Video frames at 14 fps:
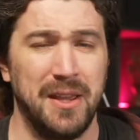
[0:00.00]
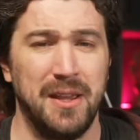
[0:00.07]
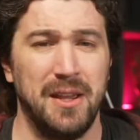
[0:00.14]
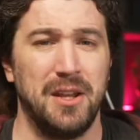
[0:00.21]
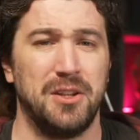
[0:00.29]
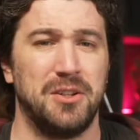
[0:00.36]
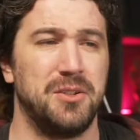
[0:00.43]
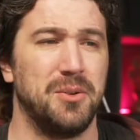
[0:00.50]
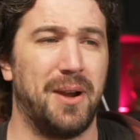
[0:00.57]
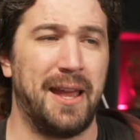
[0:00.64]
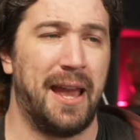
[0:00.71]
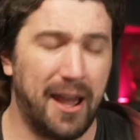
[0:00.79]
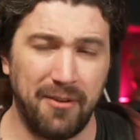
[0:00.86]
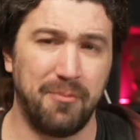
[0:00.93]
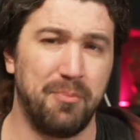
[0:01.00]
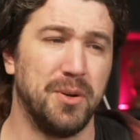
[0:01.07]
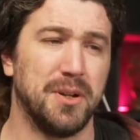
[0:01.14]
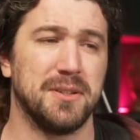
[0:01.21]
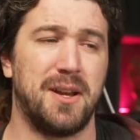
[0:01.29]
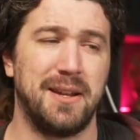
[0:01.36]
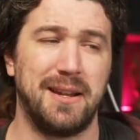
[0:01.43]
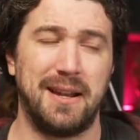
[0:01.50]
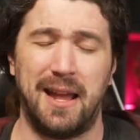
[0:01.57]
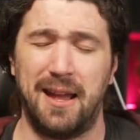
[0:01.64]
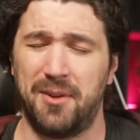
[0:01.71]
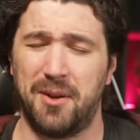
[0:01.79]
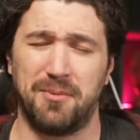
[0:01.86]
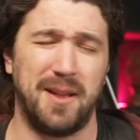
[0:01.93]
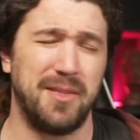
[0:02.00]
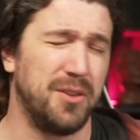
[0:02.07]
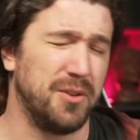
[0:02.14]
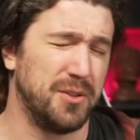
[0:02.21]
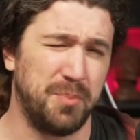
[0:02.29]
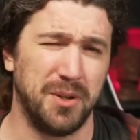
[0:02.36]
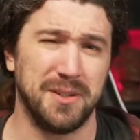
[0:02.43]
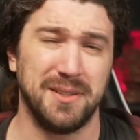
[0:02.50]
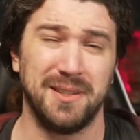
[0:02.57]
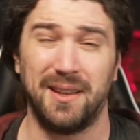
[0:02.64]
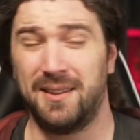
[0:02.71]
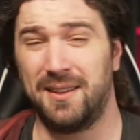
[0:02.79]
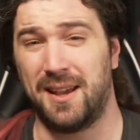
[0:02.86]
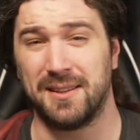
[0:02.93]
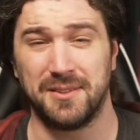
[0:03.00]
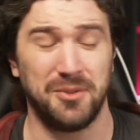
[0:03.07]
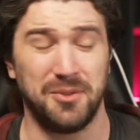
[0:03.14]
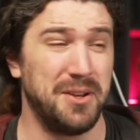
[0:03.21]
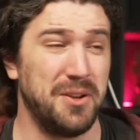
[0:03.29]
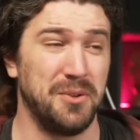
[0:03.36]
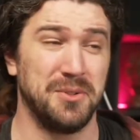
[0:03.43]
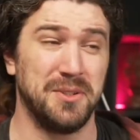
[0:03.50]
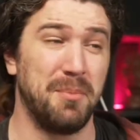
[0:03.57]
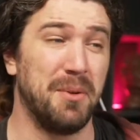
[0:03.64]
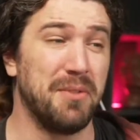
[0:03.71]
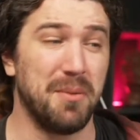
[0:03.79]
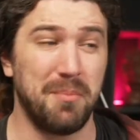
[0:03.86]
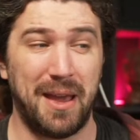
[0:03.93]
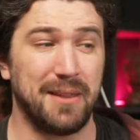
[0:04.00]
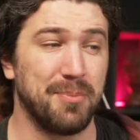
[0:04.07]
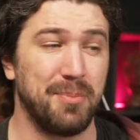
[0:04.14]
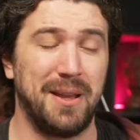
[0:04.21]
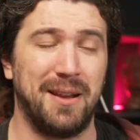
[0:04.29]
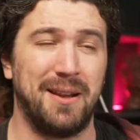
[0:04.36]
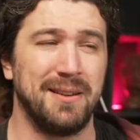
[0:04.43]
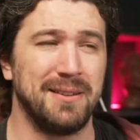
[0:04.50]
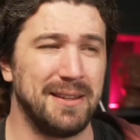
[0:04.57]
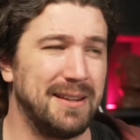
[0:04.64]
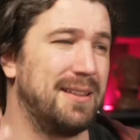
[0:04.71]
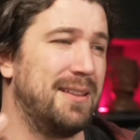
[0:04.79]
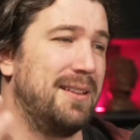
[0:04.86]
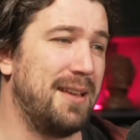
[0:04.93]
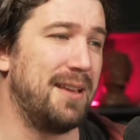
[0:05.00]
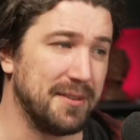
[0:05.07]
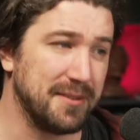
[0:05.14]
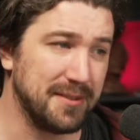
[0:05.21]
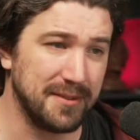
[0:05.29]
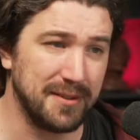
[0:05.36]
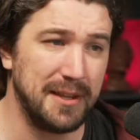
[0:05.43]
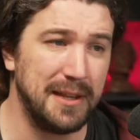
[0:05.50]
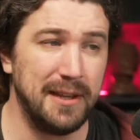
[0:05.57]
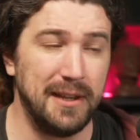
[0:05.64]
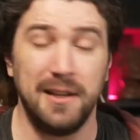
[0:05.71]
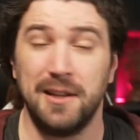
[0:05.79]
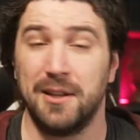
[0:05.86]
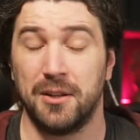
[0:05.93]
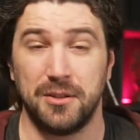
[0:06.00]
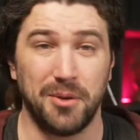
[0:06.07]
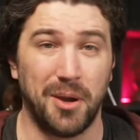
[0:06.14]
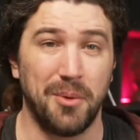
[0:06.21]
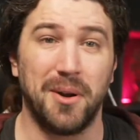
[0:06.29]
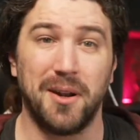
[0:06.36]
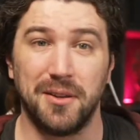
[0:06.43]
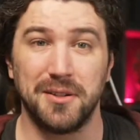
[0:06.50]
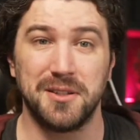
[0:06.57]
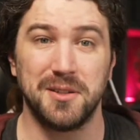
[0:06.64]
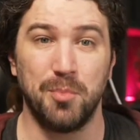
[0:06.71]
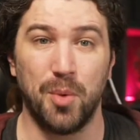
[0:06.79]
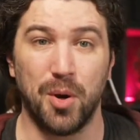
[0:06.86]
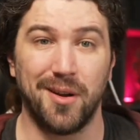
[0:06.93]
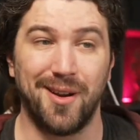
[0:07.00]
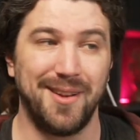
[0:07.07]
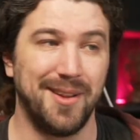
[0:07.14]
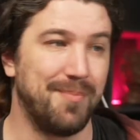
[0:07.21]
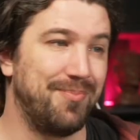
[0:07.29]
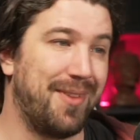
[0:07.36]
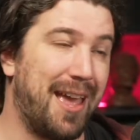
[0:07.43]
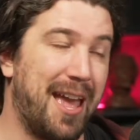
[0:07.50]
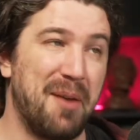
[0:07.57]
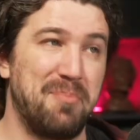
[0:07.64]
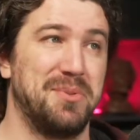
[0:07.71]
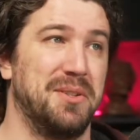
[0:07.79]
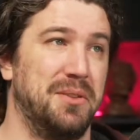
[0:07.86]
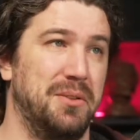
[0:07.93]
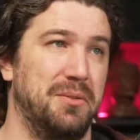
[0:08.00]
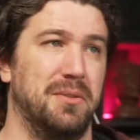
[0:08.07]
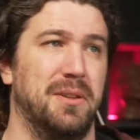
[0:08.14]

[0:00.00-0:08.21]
Do I have books on it? Have I read those books? Yes. Do I know some of the math behind it? Yes. Do I want to learn some more on it? Absolutely.